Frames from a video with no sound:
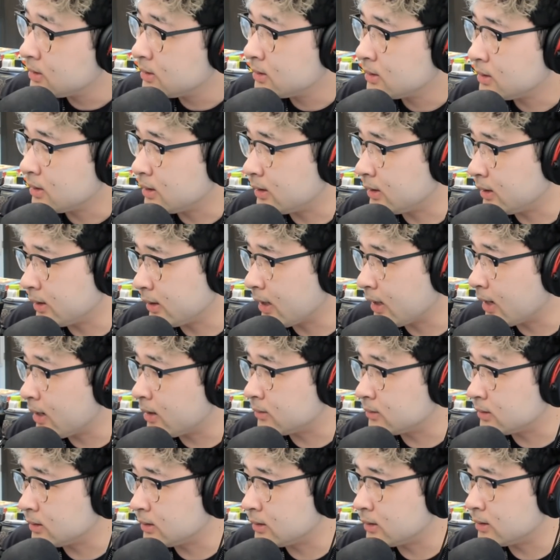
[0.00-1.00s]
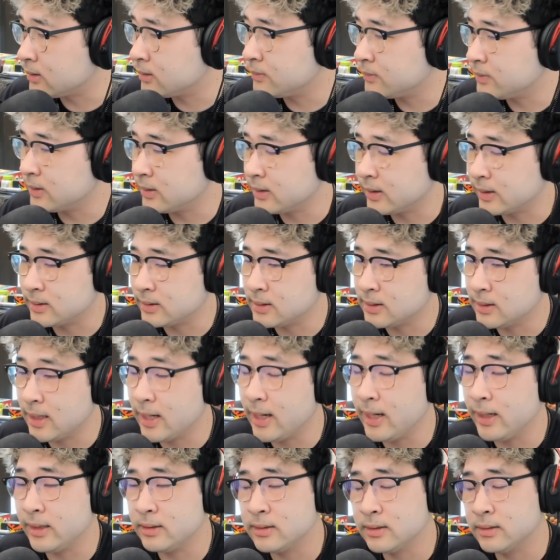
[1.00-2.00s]
and hang out, but like
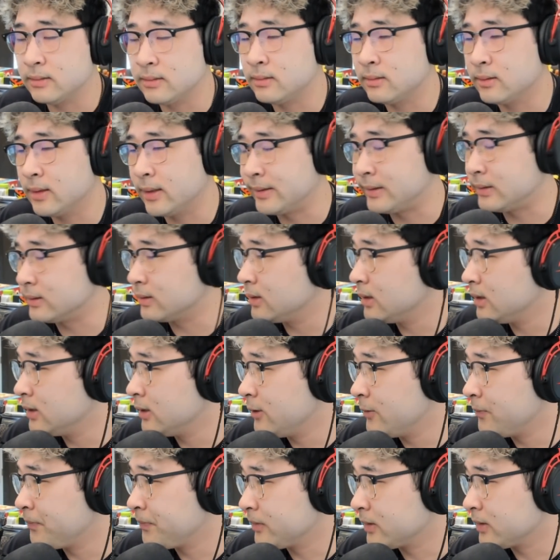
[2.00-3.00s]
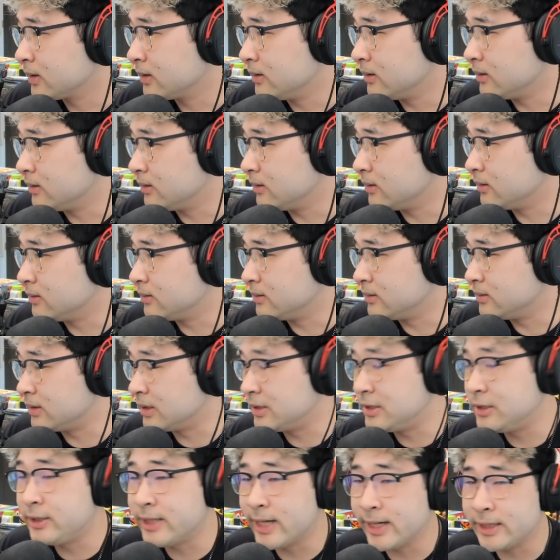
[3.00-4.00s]
today, dude, like the
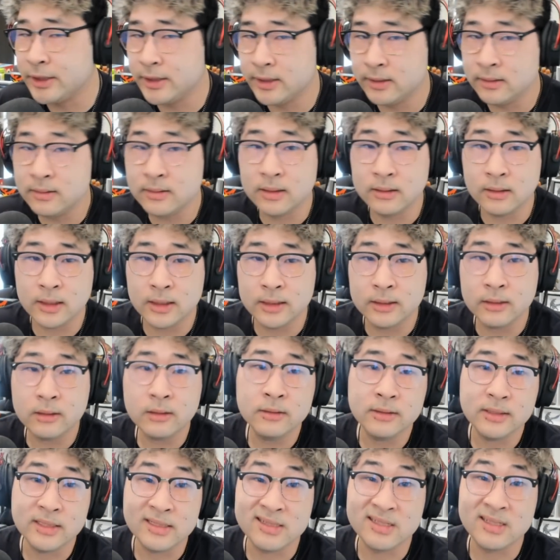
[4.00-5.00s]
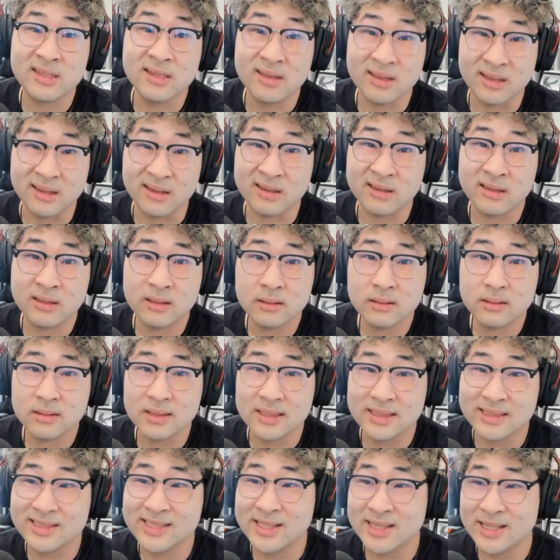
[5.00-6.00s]
injection, the needle, it's thick.
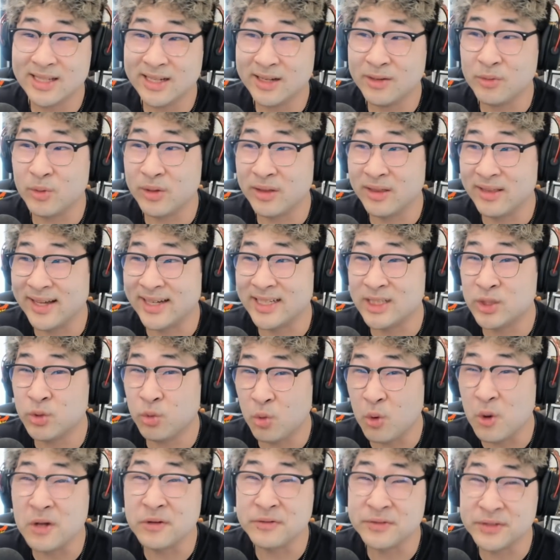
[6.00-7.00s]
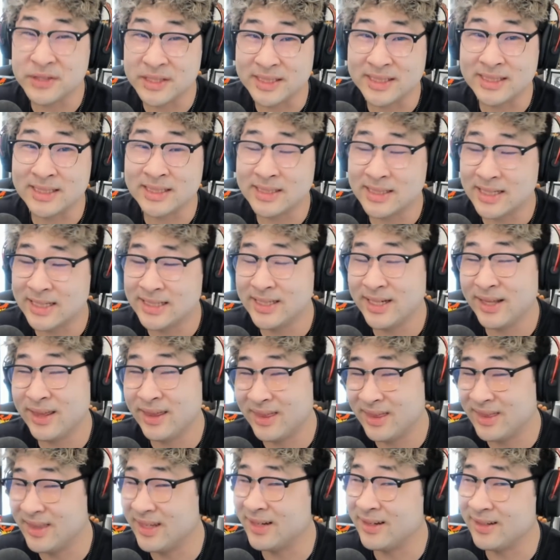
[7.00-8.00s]
It's thick with like 12 C's. It's a
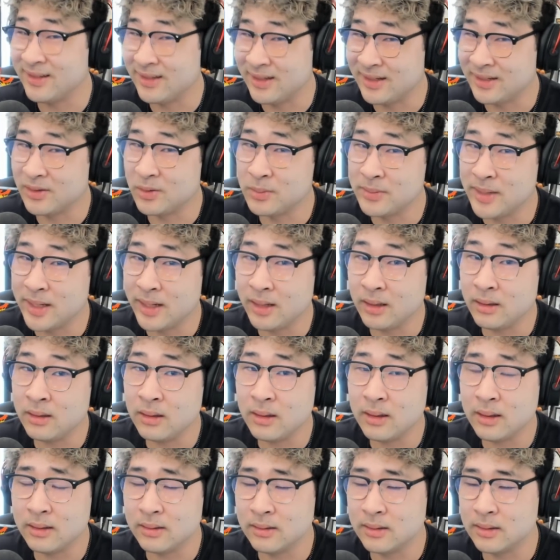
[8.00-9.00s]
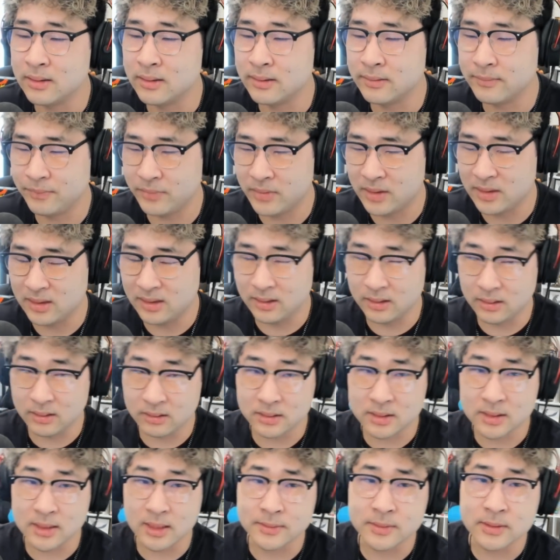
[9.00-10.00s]
thick needle, man. And the
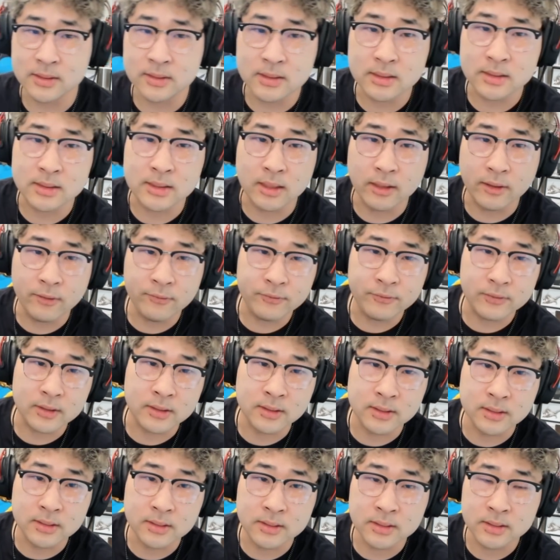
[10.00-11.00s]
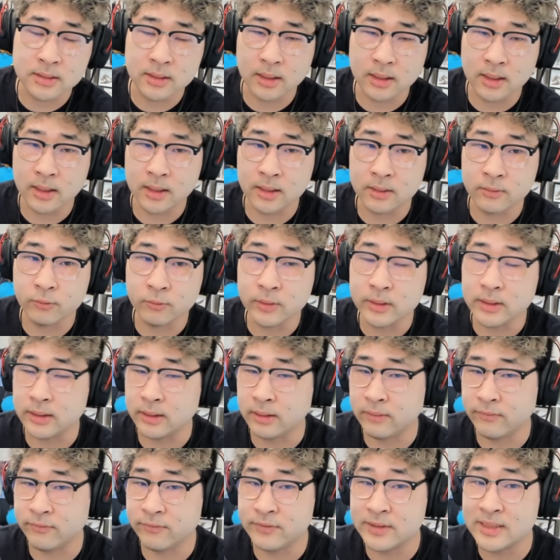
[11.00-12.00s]
substance itself is
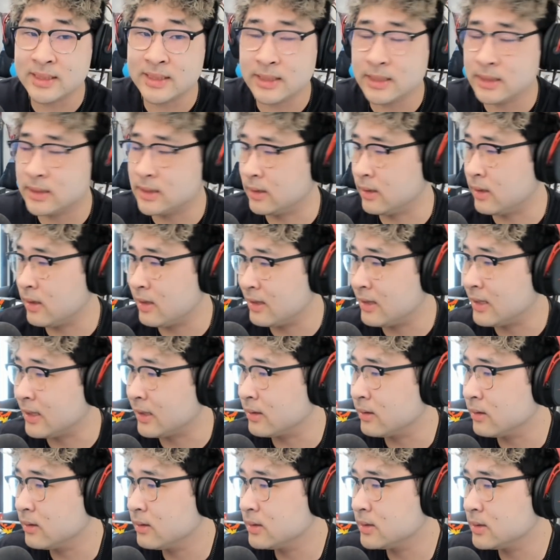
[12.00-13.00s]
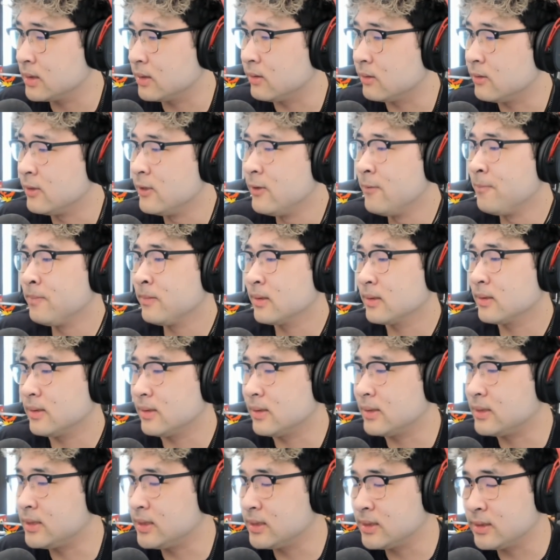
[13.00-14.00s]
really viscous and thick. So
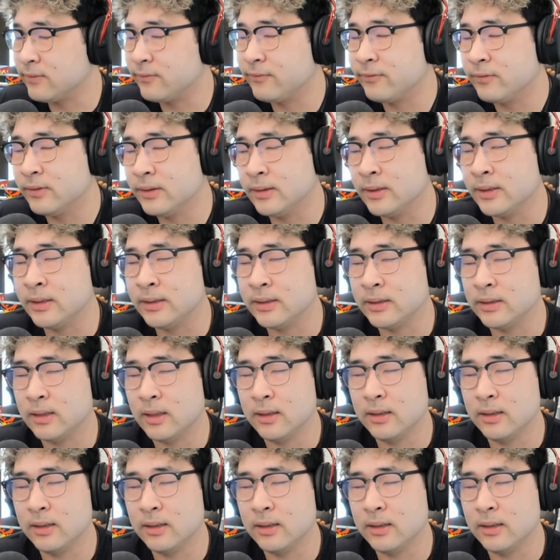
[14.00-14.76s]
it's just a really